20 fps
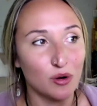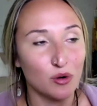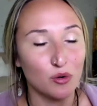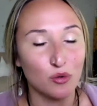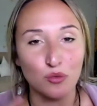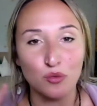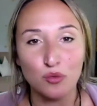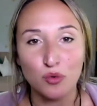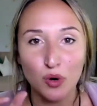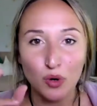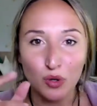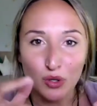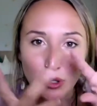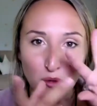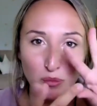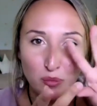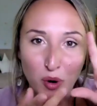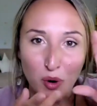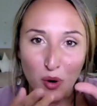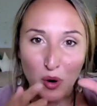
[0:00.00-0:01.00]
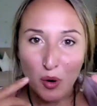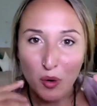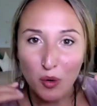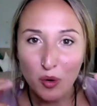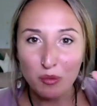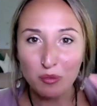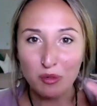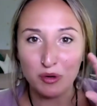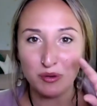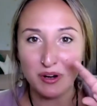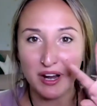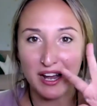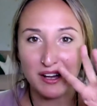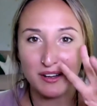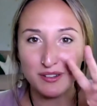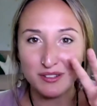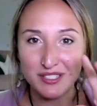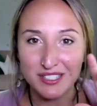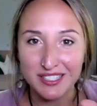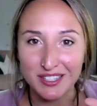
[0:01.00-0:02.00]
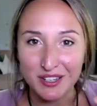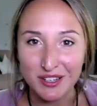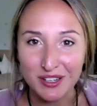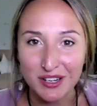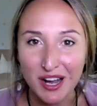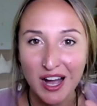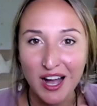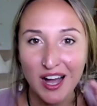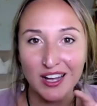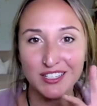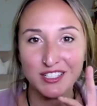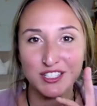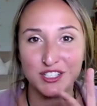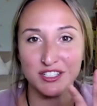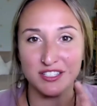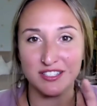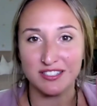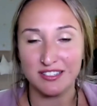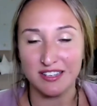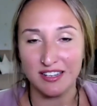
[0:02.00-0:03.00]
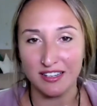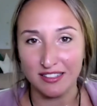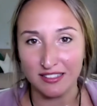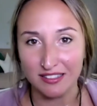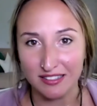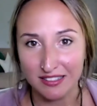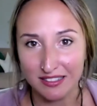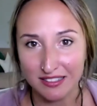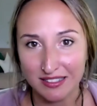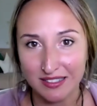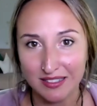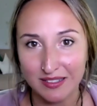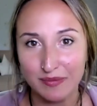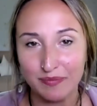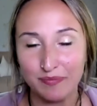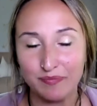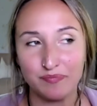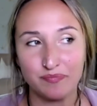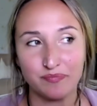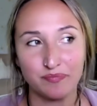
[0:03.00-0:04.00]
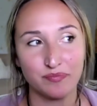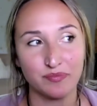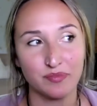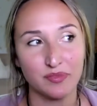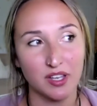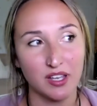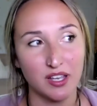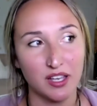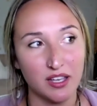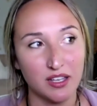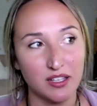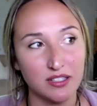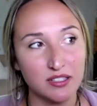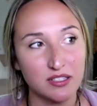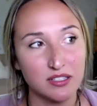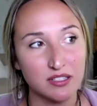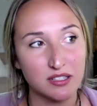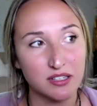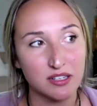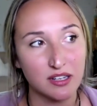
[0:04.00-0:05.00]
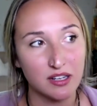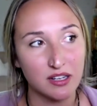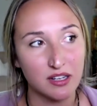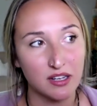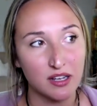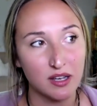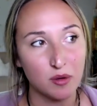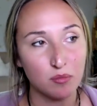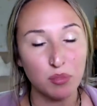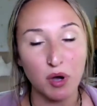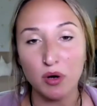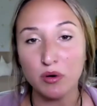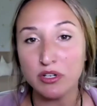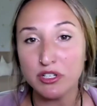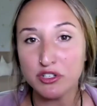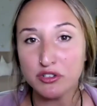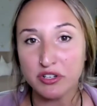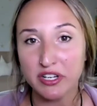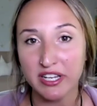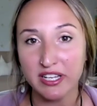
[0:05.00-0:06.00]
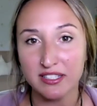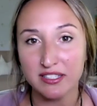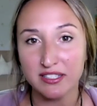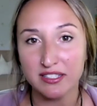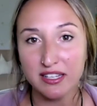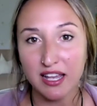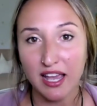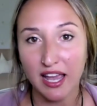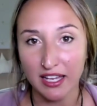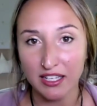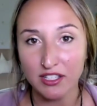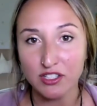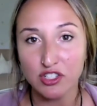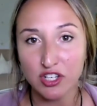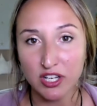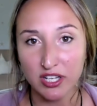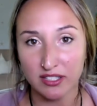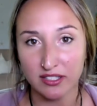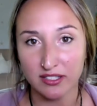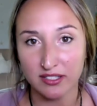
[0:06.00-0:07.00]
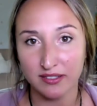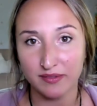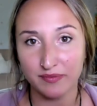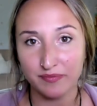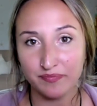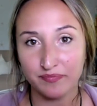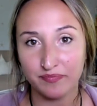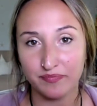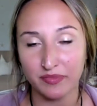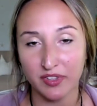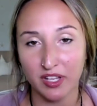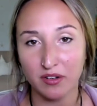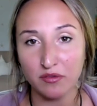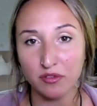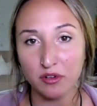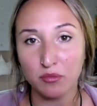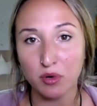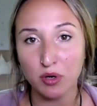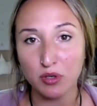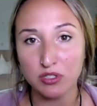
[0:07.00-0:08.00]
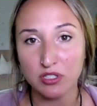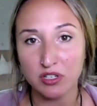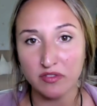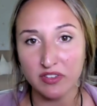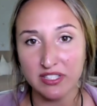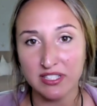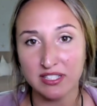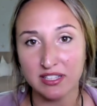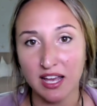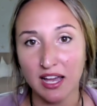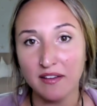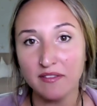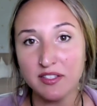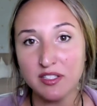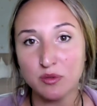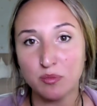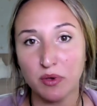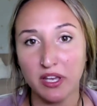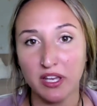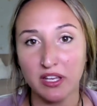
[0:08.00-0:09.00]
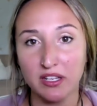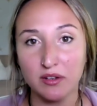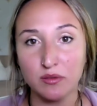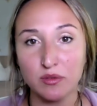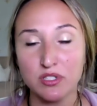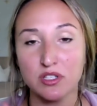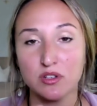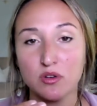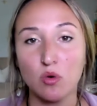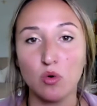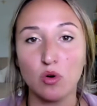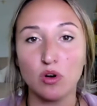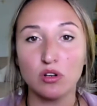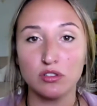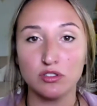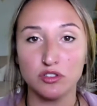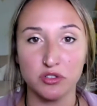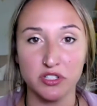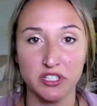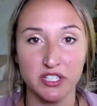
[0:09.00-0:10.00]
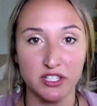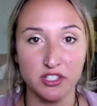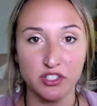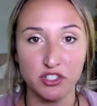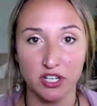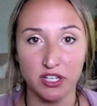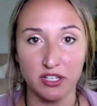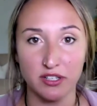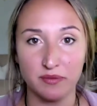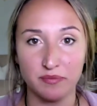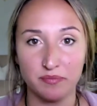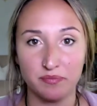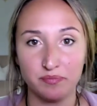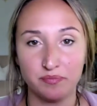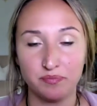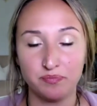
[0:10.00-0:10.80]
roll a poem around in our consciousness. And poetry is ancient. And for most of its lifespan, it was an oral tradition.